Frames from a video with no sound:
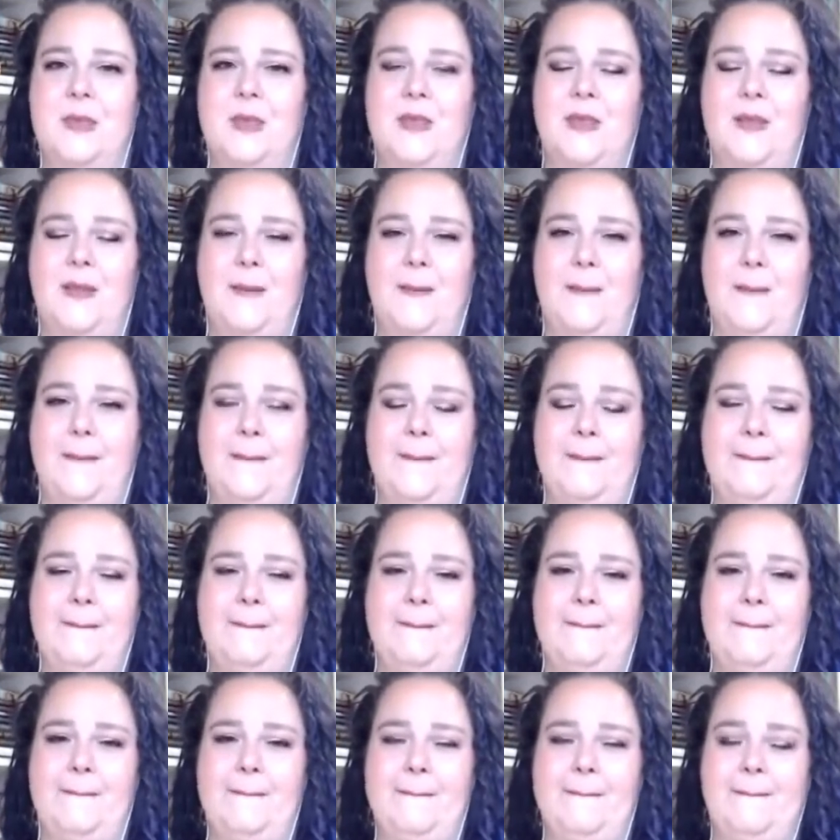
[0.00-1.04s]

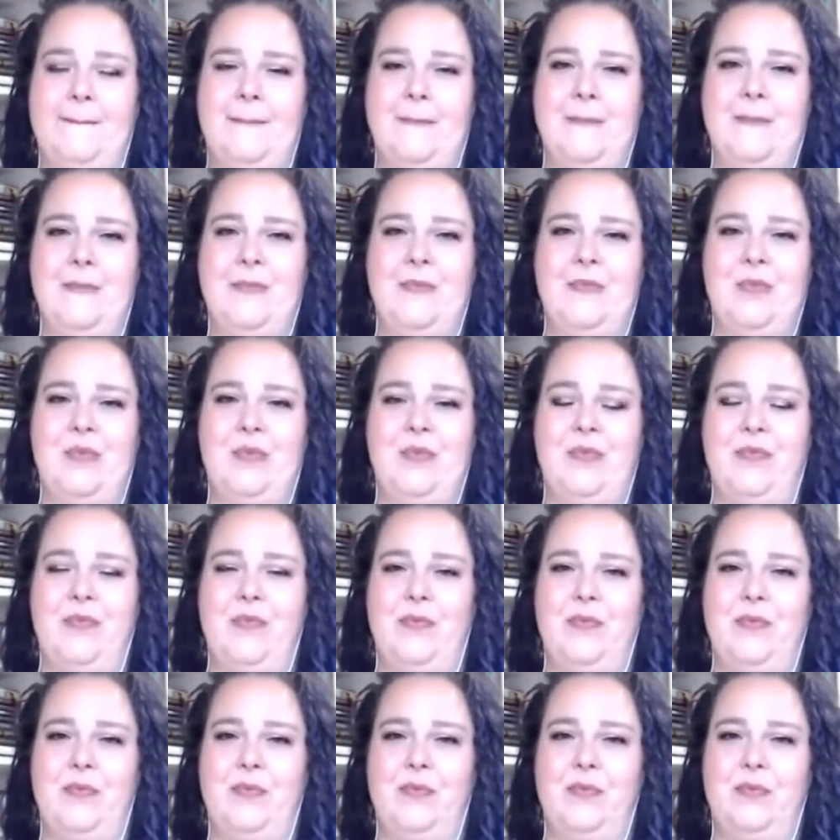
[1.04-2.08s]

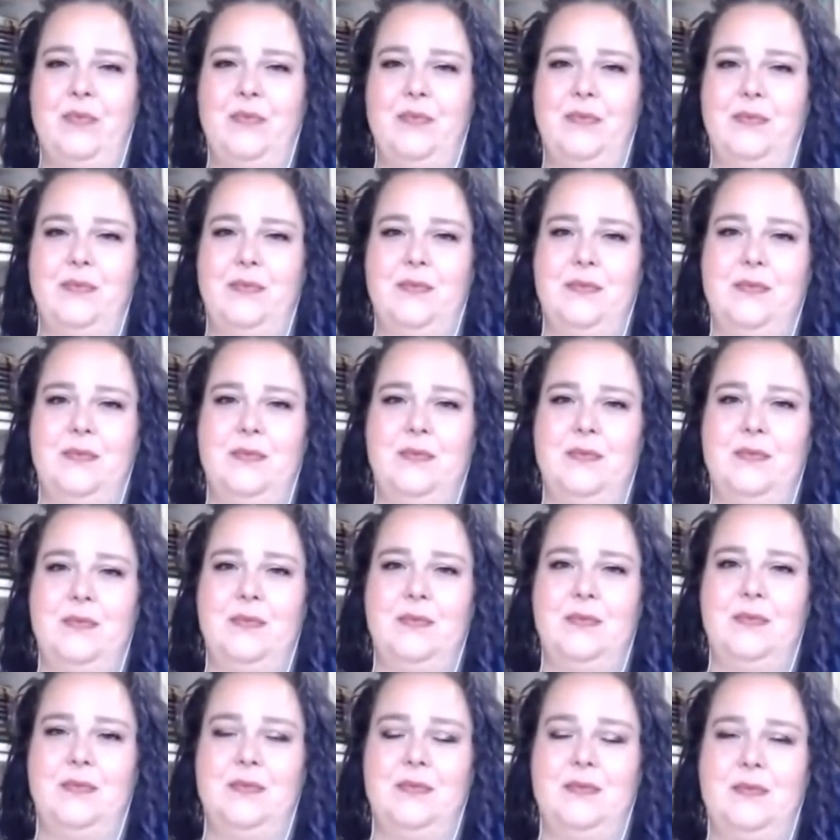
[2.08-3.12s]

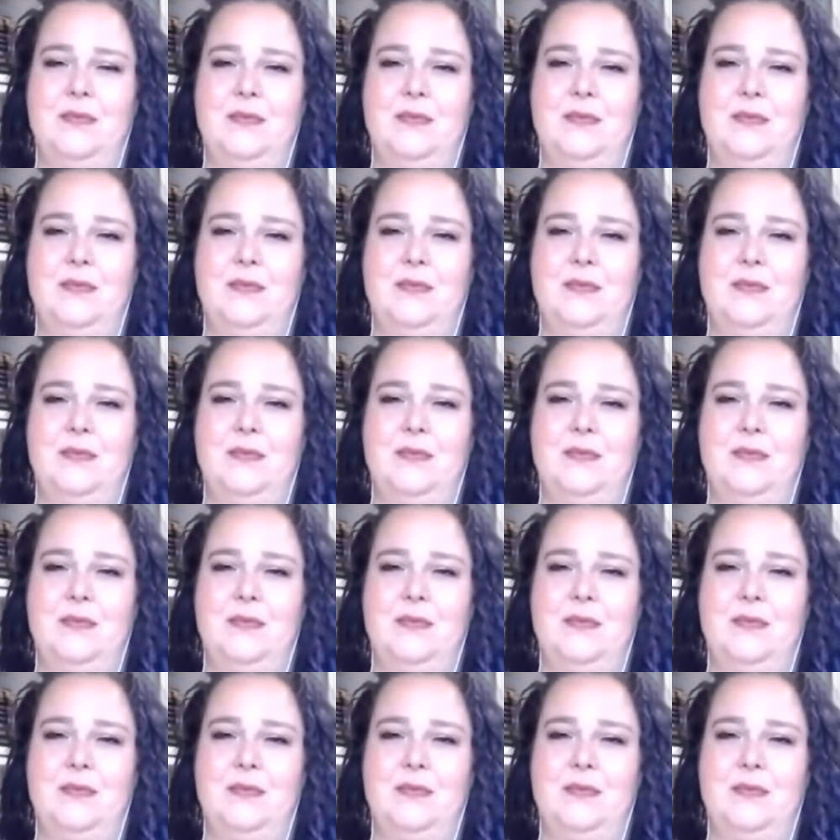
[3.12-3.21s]
(silent)